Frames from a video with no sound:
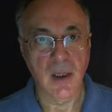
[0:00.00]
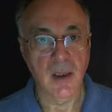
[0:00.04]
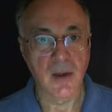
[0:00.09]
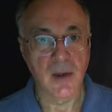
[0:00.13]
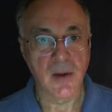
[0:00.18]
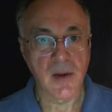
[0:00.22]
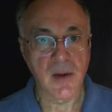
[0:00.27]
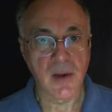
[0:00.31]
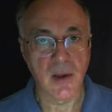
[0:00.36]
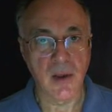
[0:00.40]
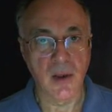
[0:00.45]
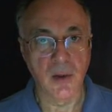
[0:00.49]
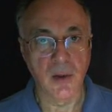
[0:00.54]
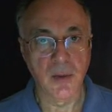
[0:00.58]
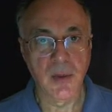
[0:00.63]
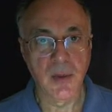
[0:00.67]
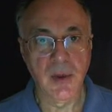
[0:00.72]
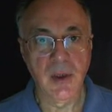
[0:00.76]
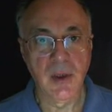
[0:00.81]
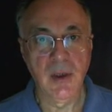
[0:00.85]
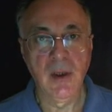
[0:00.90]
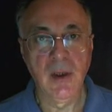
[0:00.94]
inner
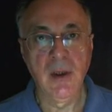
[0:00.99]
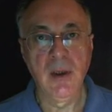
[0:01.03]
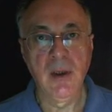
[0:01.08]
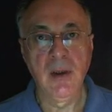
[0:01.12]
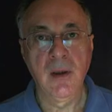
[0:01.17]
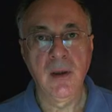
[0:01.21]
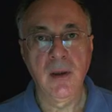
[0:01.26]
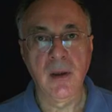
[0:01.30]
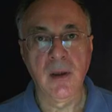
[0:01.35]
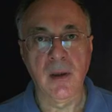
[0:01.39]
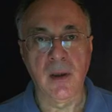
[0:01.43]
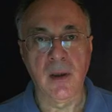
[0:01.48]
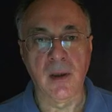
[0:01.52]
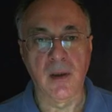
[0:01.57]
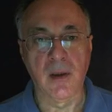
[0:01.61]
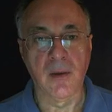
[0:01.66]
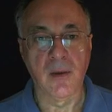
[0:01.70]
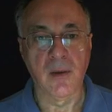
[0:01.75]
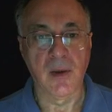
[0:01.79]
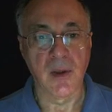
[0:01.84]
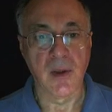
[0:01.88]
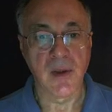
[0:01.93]
slope,
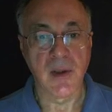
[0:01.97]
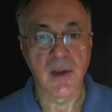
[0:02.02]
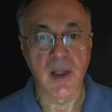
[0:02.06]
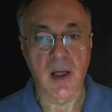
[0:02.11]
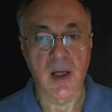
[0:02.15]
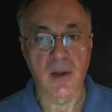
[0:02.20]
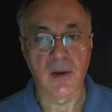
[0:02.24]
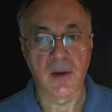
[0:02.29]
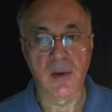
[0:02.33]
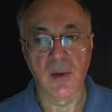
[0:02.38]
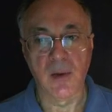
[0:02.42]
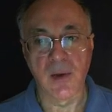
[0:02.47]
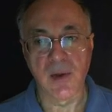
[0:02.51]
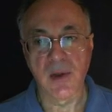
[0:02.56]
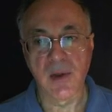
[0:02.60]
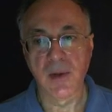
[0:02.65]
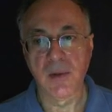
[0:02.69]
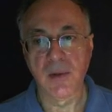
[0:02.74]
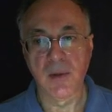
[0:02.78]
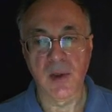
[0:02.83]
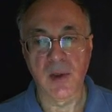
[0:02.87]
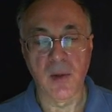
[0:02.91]
whereas the outer
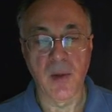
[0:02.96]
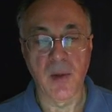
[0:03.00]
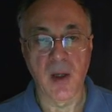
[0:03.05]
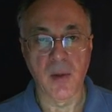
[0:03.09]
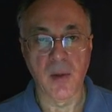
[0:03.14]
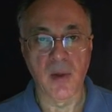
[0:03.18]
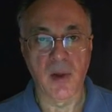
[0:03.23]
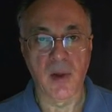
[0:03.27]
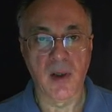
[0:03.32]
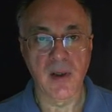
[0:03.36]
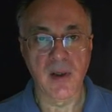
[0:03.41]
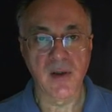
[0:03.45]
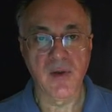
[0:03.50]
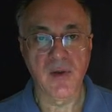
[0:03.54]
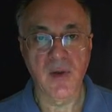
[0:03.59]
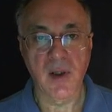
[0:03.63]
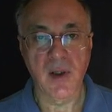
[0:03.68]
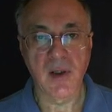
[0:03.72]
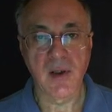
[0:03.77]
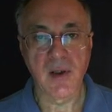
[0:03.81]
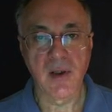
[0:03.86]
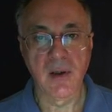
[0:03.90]
ones remain more or less
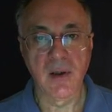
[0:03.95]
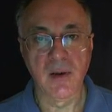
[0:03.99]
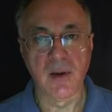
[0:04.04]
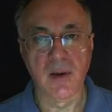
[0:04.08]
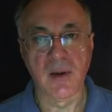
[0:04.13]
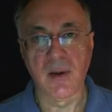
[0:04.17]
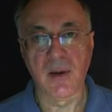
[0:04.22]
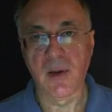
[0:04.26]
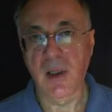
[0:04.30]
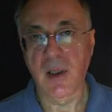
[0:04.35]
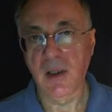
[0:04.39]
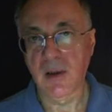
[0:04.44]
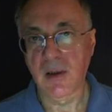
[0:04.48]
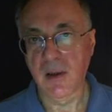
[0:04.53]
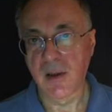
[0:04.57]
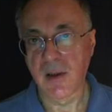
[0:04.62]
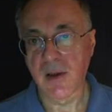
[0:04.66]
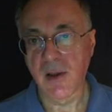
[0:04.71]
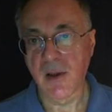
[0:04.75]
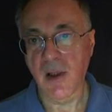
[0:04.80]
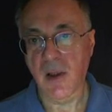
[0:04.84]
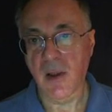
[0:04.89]
fixed. On the right,
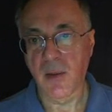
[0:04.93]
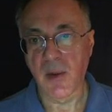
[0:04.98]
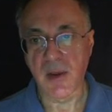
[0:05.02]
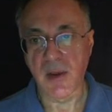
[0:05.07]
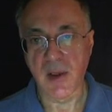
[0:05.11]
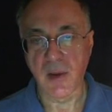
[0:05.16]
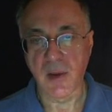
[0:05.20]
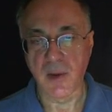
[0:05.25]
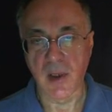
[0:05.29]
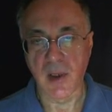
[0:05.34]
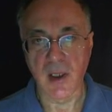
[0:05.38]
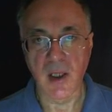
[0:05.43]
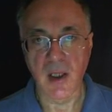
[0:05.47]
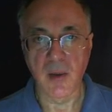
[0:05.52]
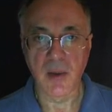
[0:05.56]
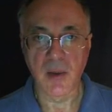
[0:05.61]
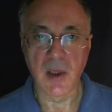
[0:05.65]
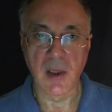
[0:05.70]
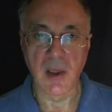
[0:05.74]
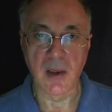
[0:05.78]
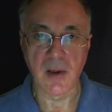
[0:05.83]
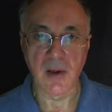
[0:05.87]
it's the opposite. We
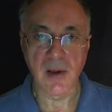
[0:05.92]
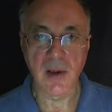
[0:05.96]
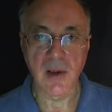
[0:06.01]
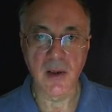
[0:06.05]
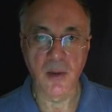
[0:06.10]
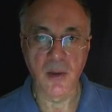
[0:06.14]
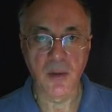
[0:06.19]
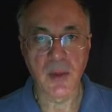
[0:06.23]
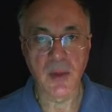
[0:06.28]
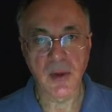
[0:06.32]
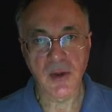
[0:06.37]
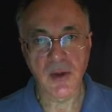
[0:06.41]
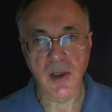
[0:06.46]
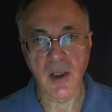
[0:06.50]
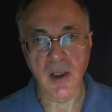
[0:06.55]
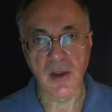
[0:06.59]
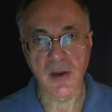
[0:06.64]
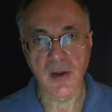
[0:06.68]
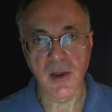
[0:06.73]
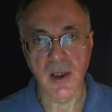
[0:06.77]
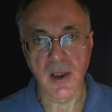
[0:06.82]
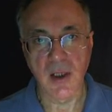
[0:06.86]
keep the inner slope but
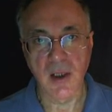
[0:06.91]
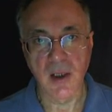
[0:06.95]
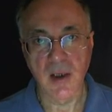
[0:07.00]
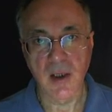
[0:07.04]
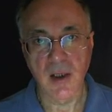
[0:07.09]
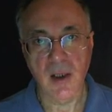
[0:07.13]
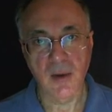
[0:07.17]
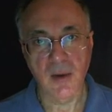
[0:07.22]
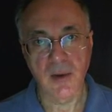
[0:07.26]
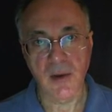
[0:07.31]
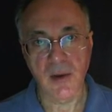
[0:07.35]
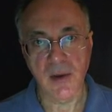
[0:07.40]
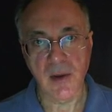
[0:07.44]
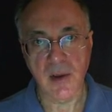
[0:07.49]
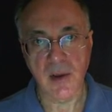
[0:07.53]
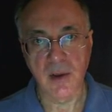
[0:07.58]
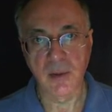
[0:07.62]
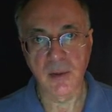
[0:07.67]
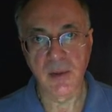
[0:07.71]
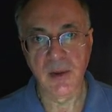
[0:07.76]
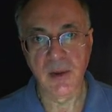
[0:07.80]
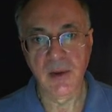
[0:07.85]
change the outer
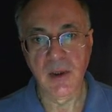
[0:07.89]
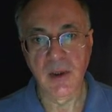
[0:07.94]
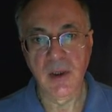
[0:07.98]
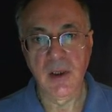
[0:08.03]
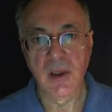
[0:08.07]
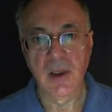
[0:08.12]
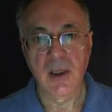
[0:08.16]
slope.